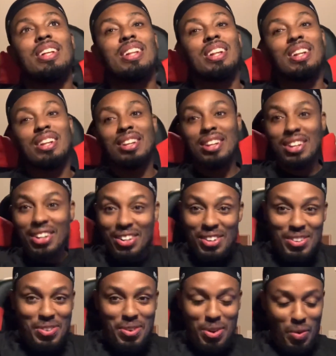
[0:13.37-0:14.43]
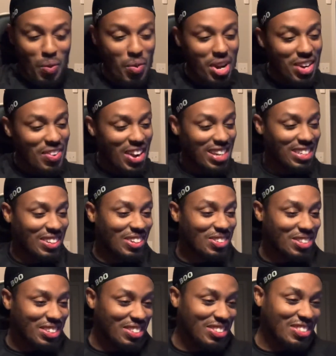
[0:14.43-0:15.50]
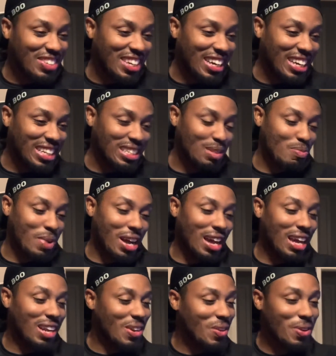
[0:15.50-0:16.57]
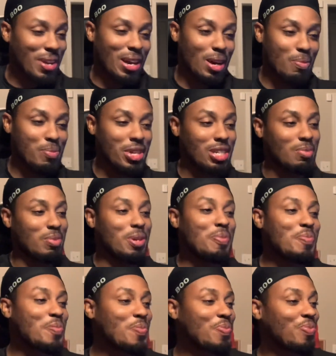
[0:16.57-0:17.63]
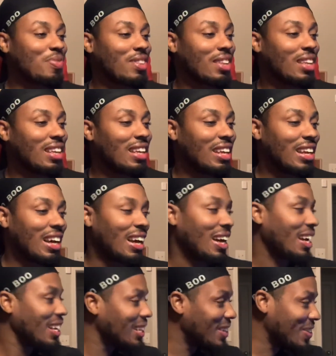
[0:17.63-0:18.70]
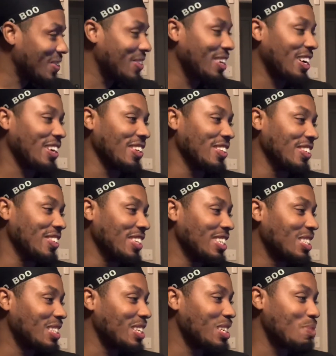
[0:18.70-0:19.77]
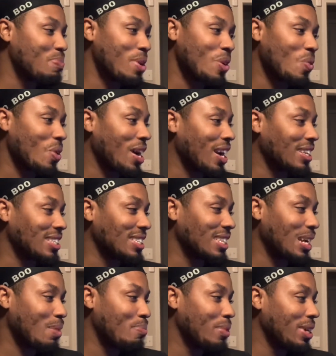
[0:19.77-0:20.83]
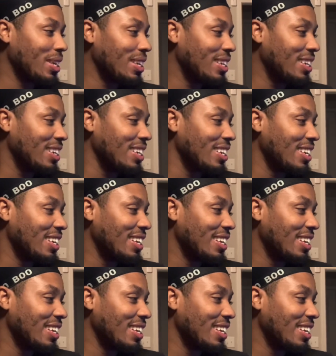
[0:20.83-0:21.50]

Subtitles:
Lord, what do I talk to you guys about? I know y'all miss me. I know y'all do. It's been a while since I've been here.